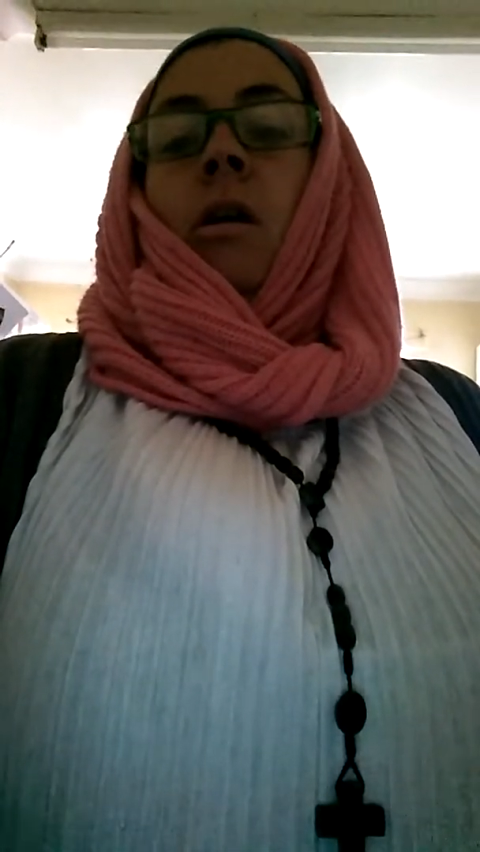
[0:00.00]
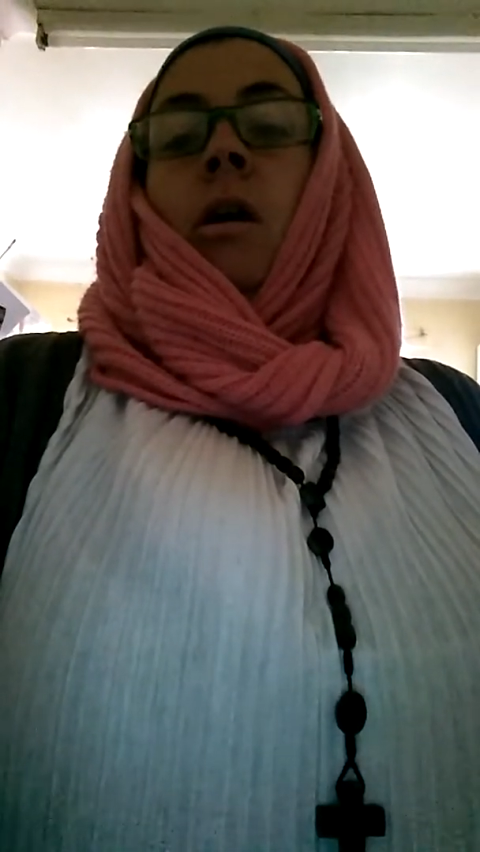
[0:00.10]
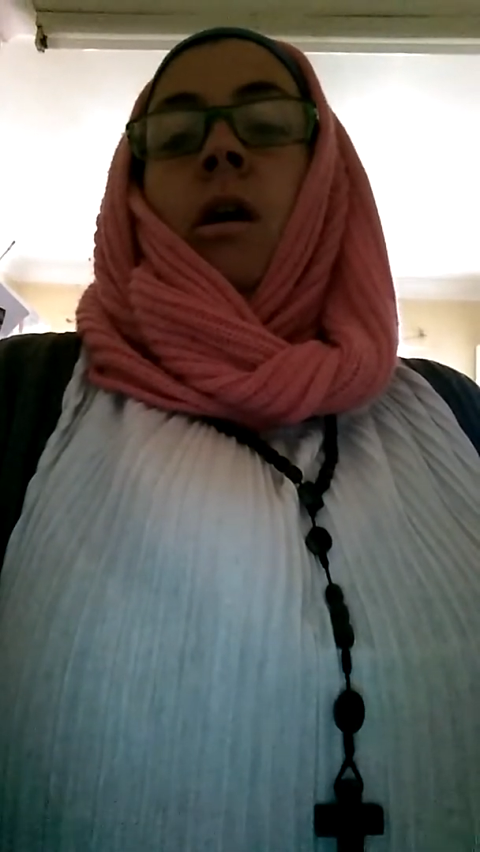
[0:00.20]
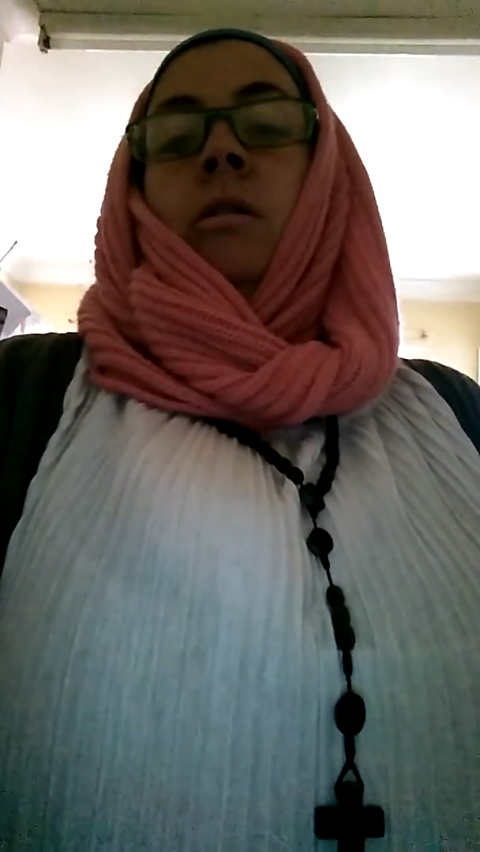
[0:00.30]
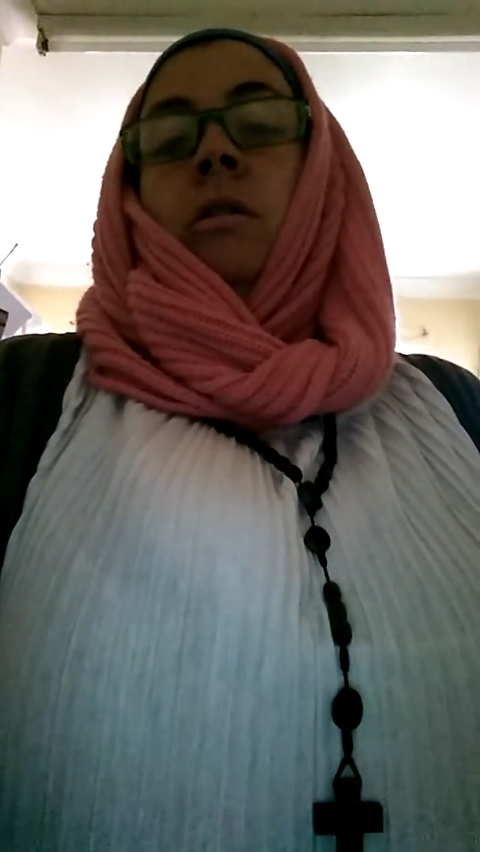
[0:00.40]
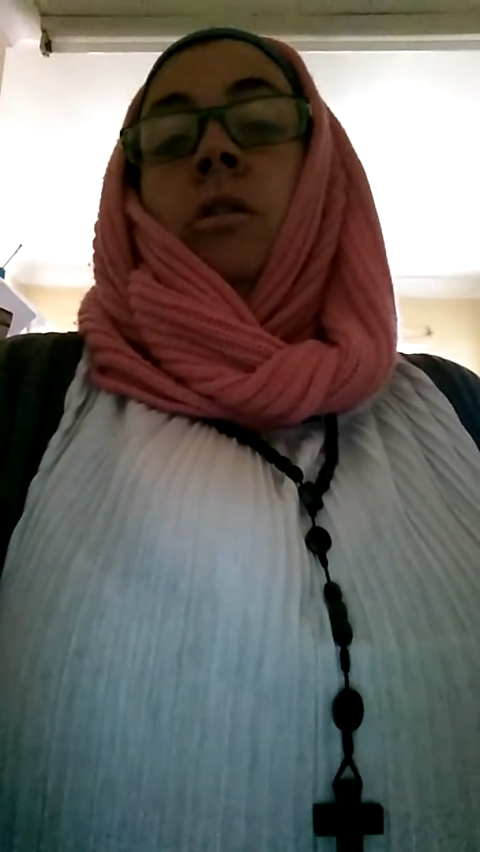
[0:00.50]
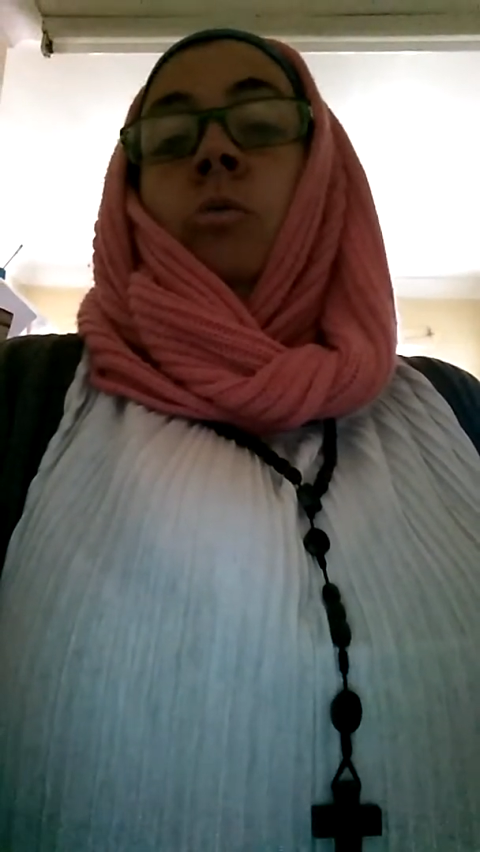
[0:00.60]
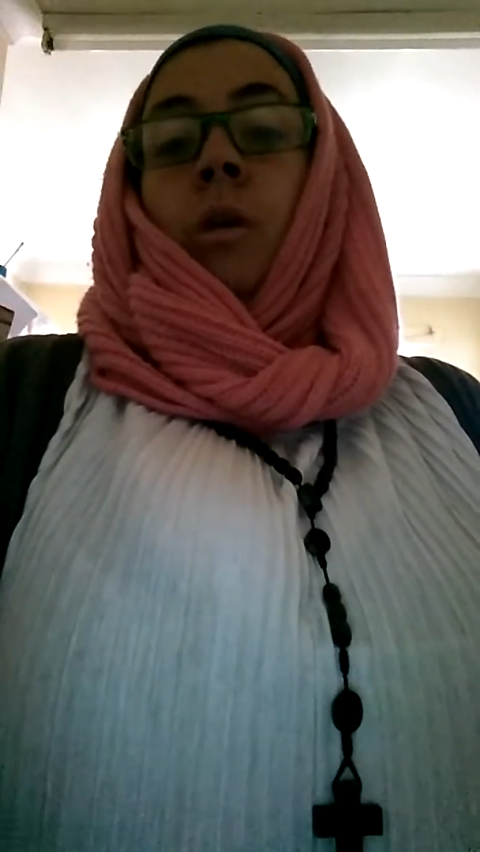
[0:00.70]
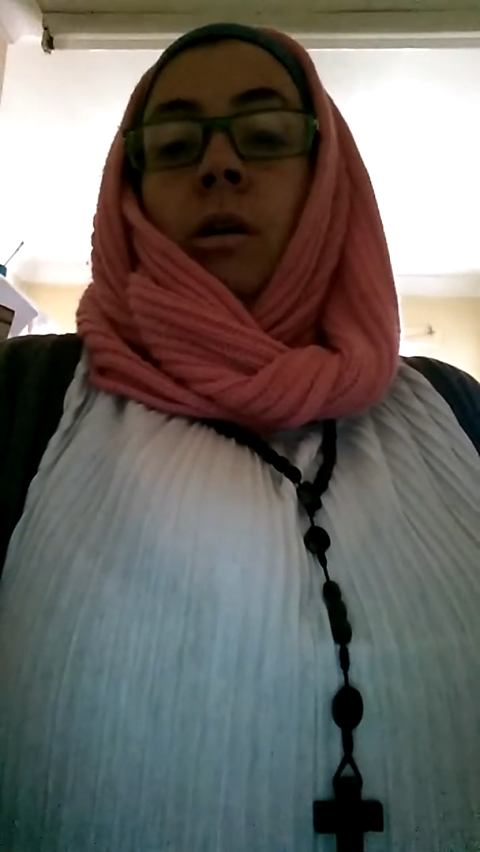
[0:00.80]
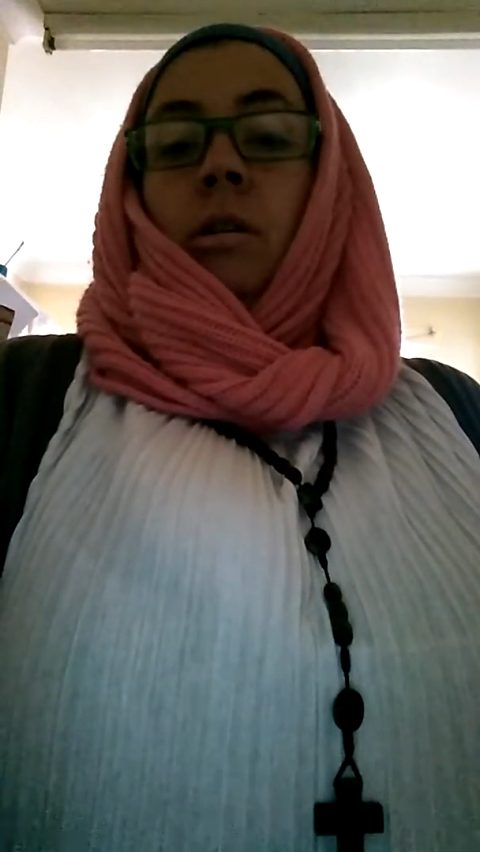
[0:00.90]
and still
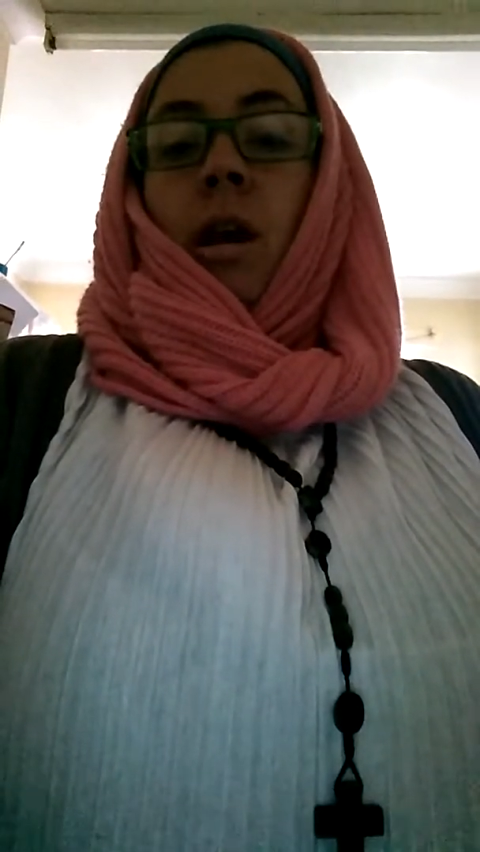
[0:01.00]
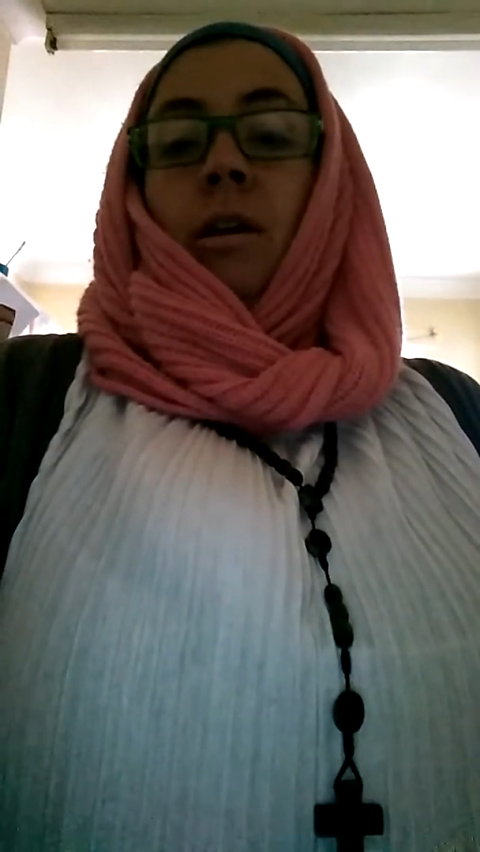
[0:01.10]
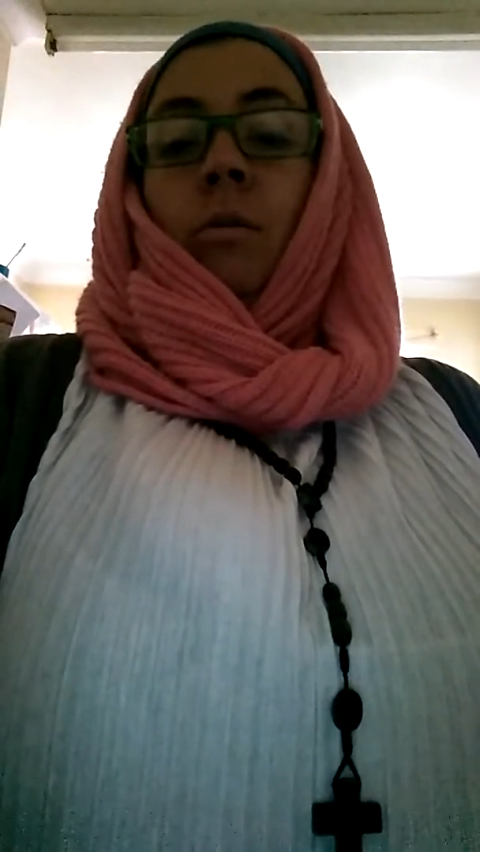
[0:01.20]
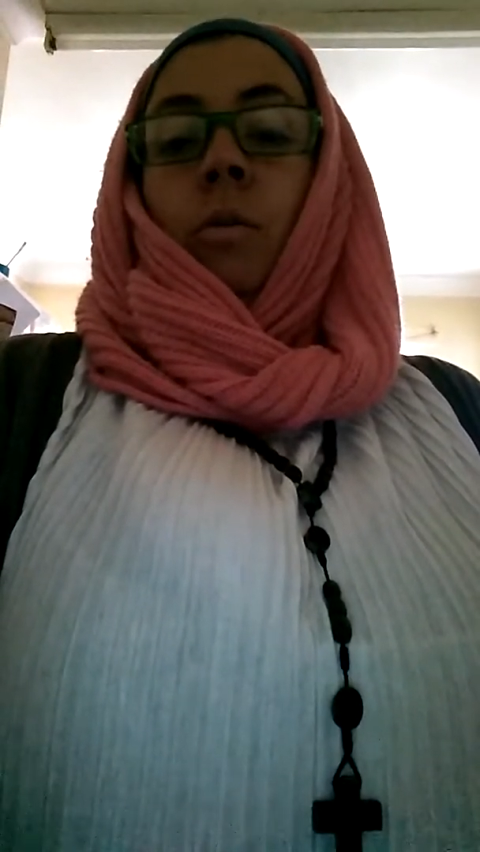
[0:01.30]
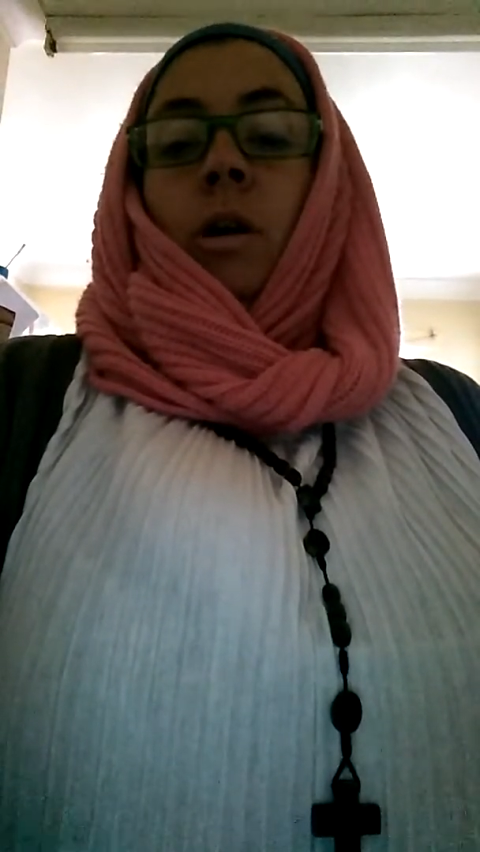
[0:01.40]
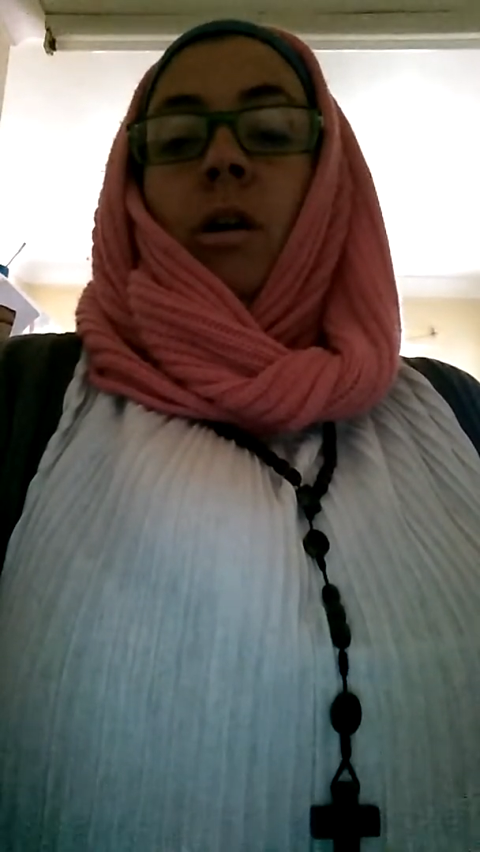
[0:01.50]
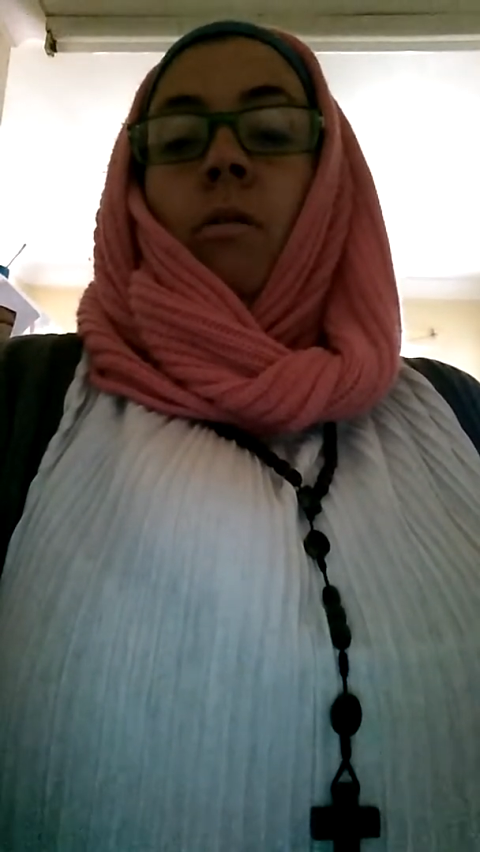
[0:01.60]
getting taken away,